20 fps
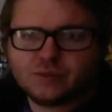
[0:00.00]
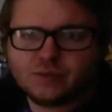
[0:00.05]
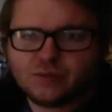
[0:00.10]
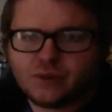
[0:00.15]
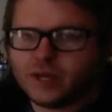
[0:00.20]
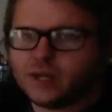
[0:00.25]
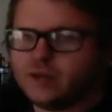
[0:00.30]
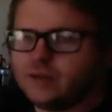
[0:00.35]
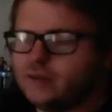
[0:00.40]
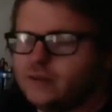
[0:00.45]

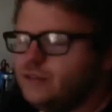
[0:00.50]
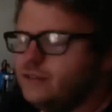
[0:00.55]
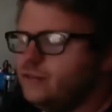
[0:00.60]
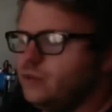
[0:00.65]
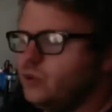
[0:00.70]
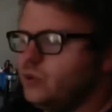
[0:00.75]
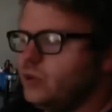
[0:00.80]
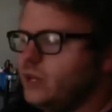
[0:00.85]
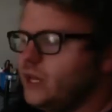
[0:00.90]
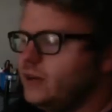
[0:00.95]
right?
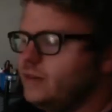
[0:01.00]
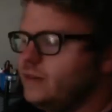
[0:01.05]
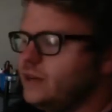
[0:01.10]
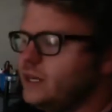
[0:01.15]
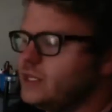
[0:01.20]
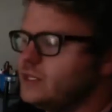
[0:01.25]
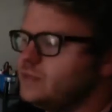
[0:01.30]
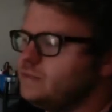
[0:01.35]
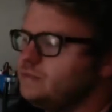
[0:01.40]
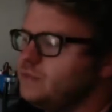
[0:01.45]
For that
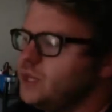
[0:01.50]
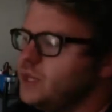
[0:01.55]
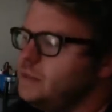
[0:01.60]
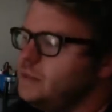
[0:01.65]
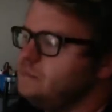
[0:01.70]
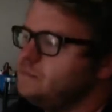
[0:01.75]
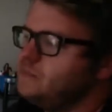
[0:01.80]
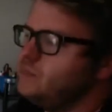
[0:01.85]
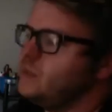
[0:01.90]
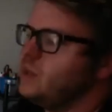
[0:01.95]
device, okay?
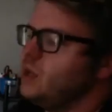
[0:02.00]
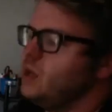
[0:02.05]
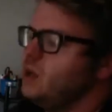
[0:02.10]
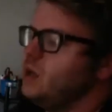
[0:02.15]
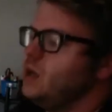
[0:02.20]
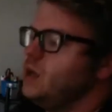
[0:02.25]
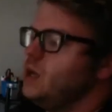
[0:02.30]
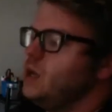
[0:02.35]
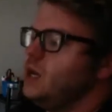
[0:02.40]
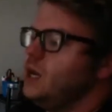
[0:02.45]

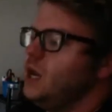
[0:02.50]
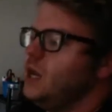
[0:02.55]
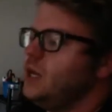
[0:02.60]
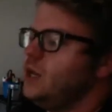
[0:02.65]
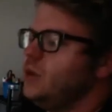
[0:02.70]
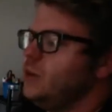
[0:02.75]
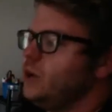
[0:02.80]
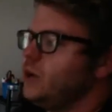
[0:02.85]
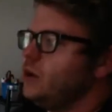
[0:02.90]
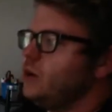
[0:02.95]
And
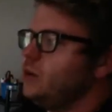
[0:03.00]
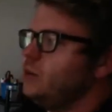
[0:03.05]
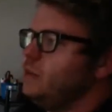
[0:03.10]
then we go to the